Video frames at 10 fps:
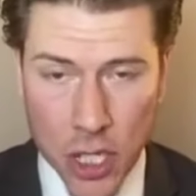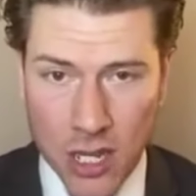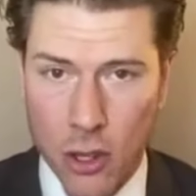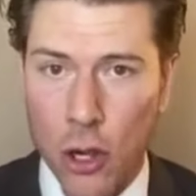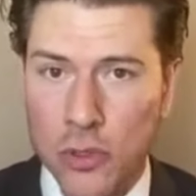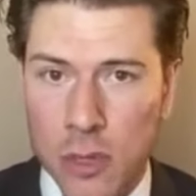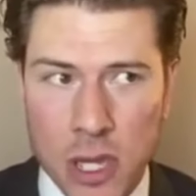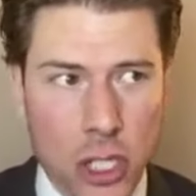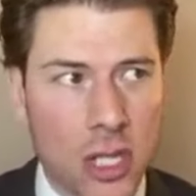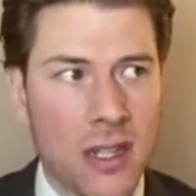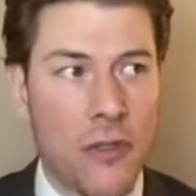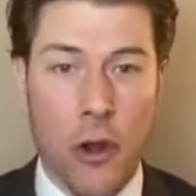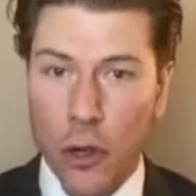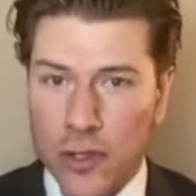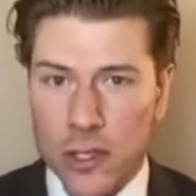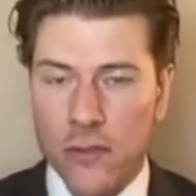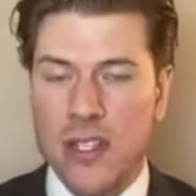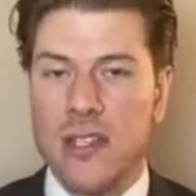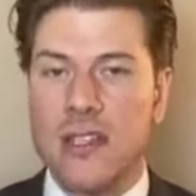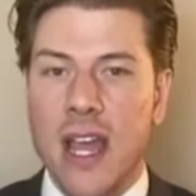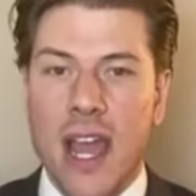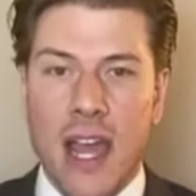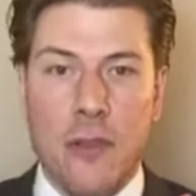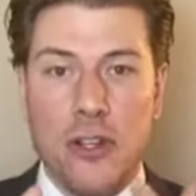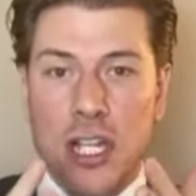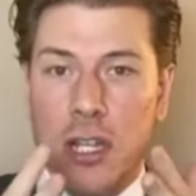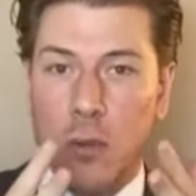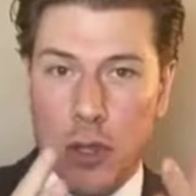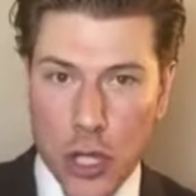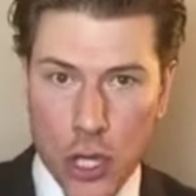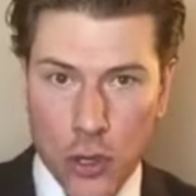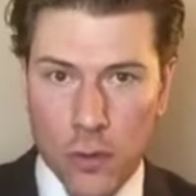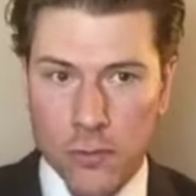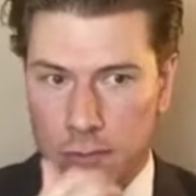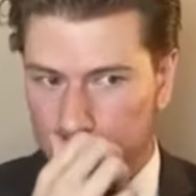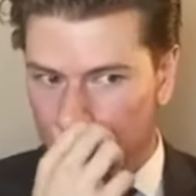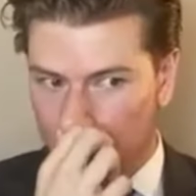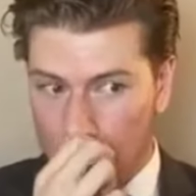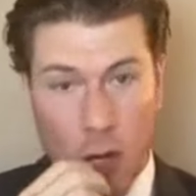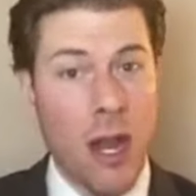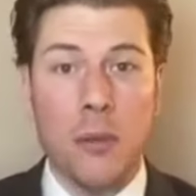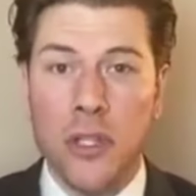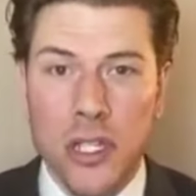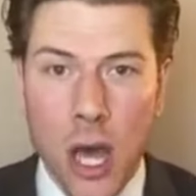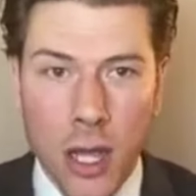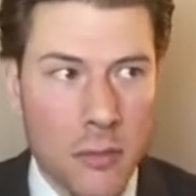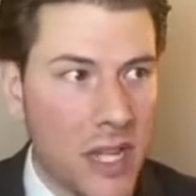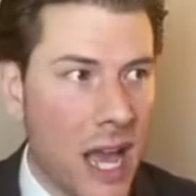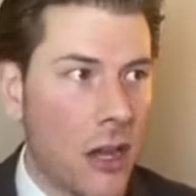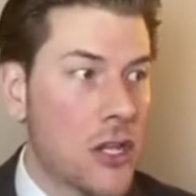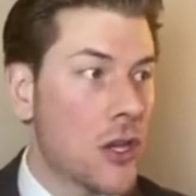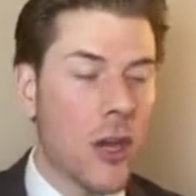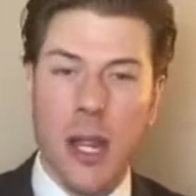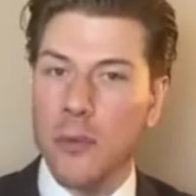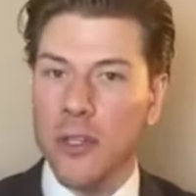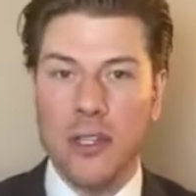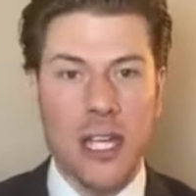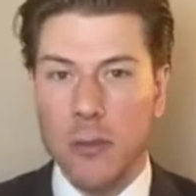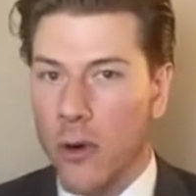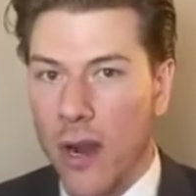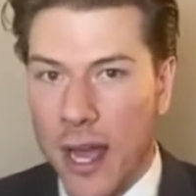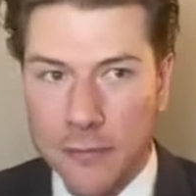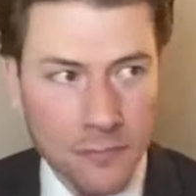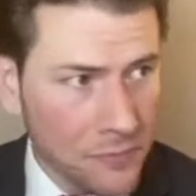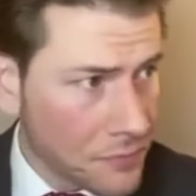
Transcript: their own commission and their own services, and they're dealing with you, and you're able to talk them down and you're able to lead them around,